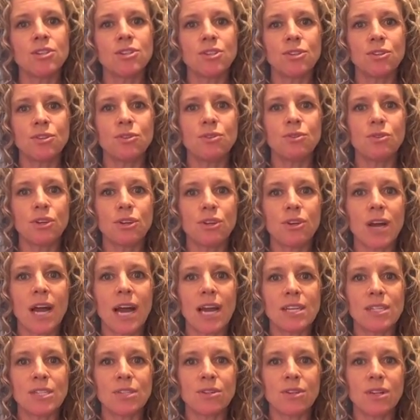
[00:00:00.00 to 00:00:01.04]
to your
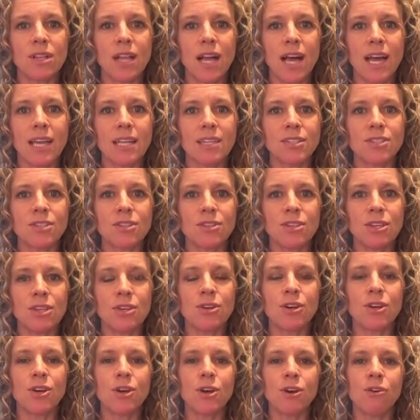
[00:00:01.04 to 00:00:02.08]
ideal clients so that
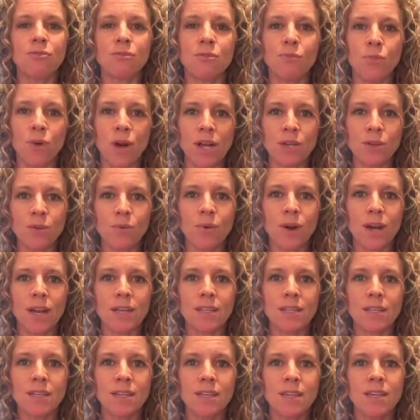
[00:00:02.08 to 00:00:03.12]
you can go from
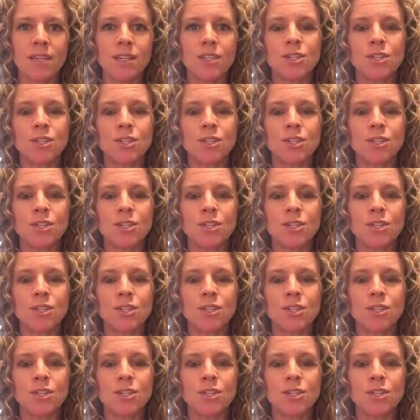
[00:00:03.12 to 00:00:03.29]
one-to-one